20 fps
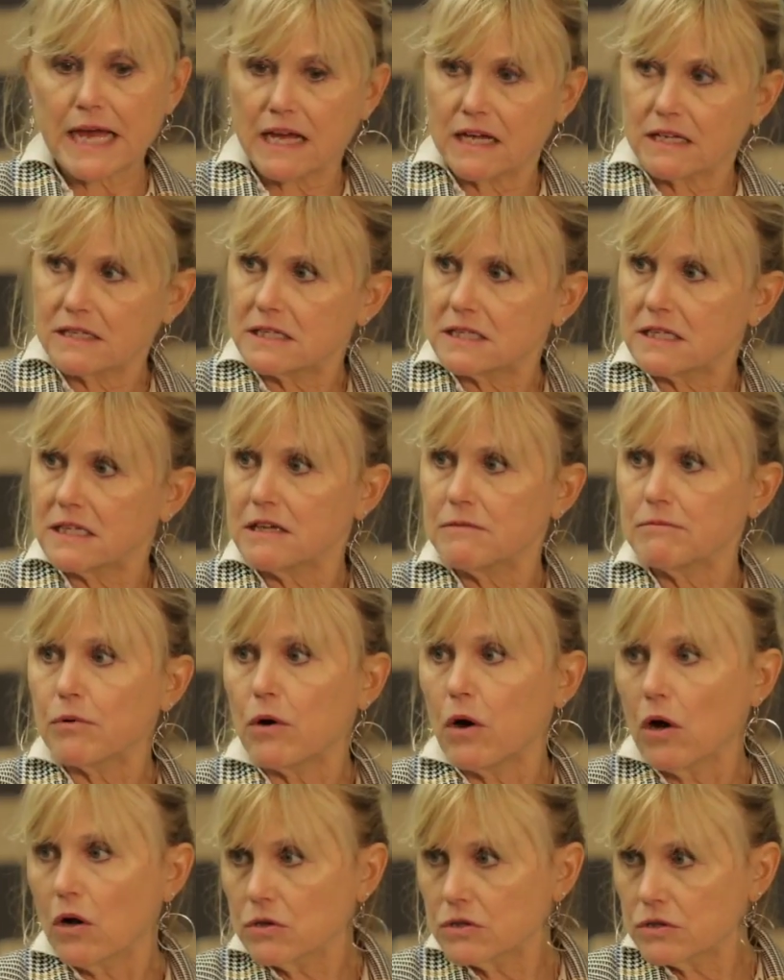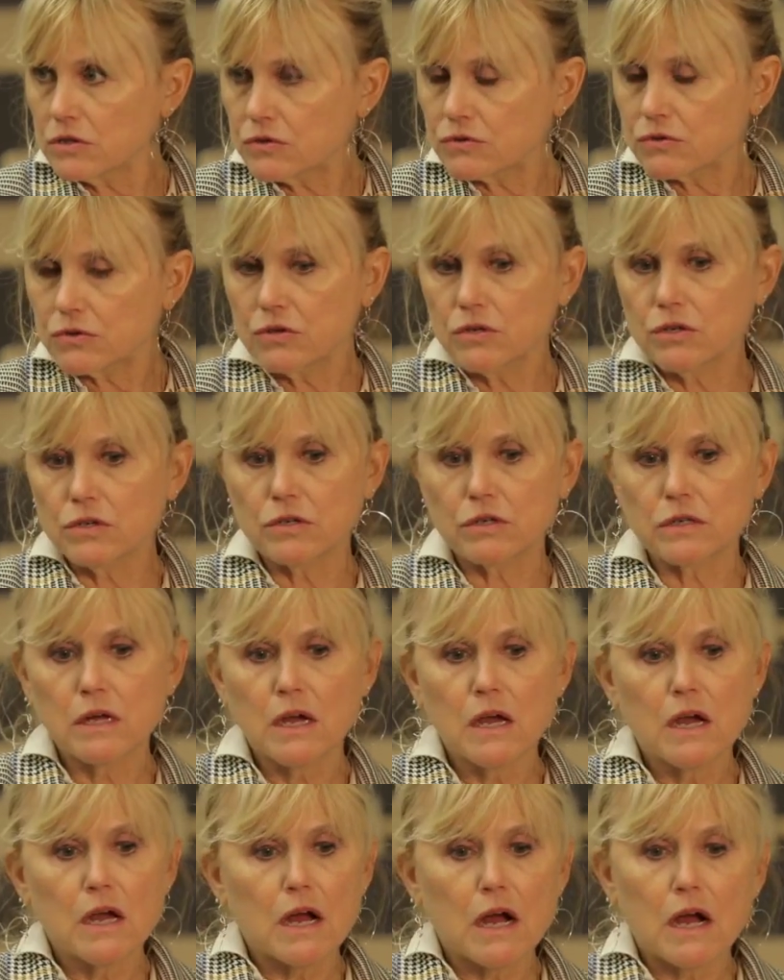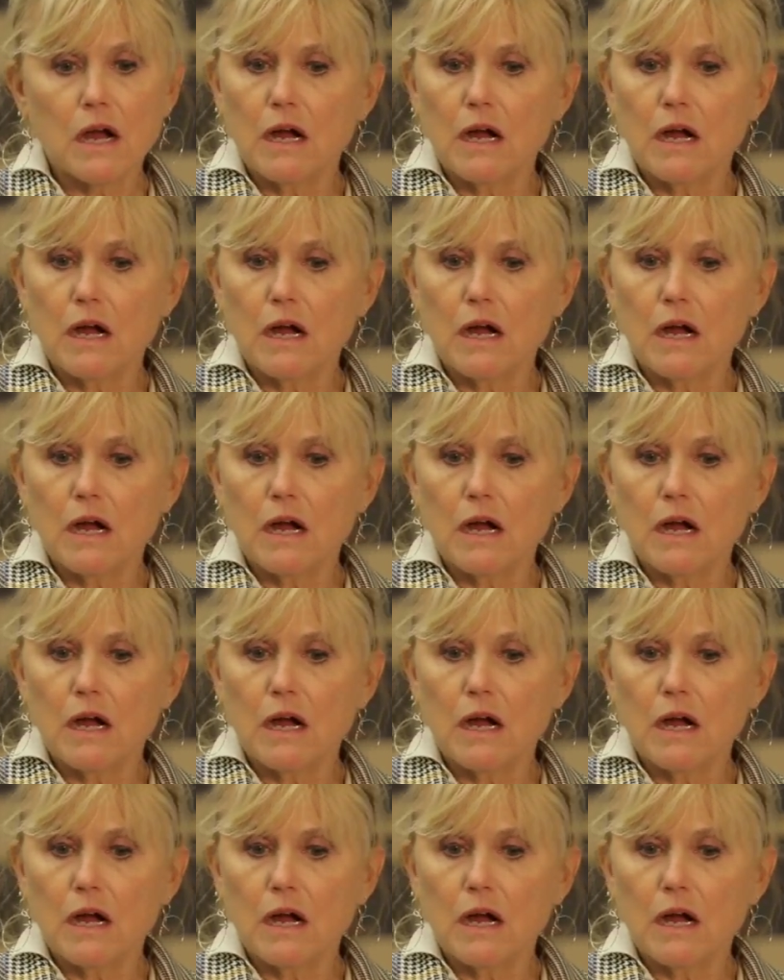passing, ball control